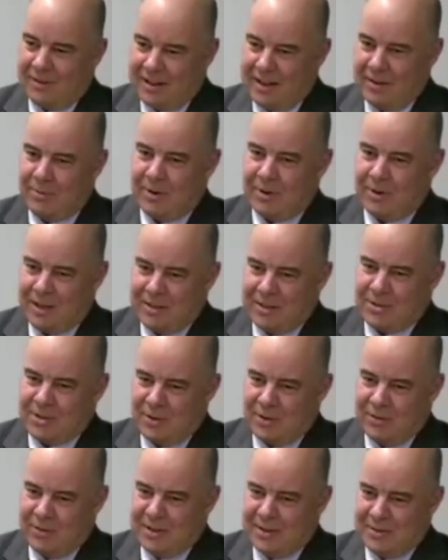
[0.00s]
They were
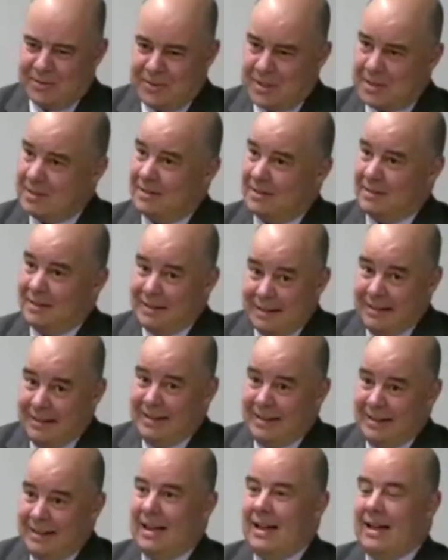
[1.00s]
conservatives,
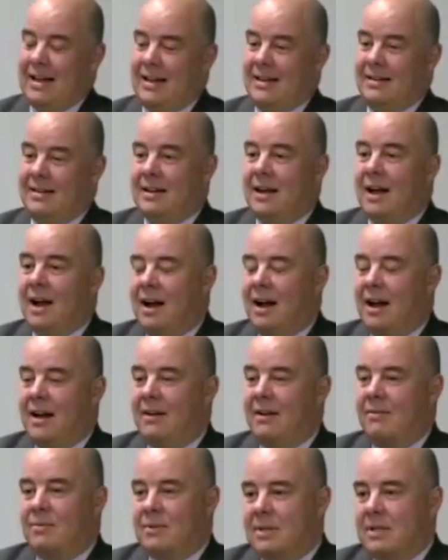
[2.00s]
and
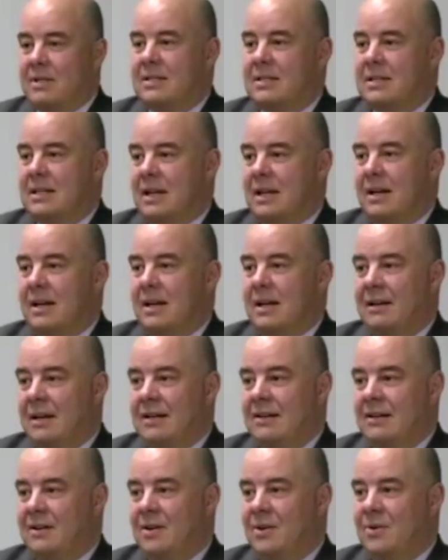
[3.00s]
I was like,
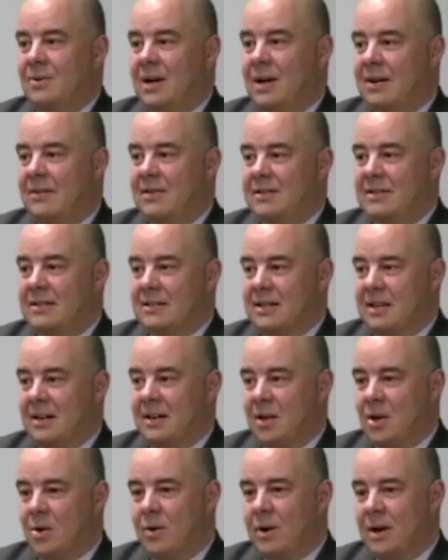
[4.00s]
I don't know how this is going to
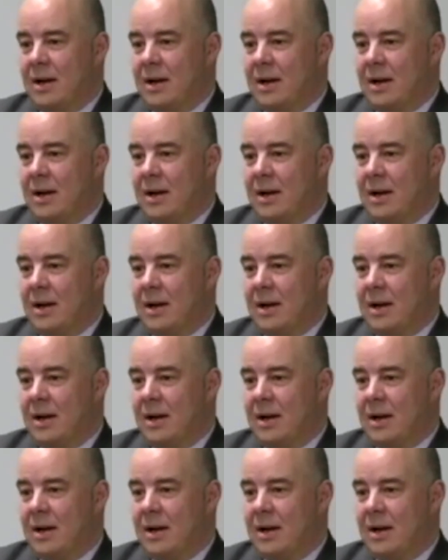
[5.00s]
go.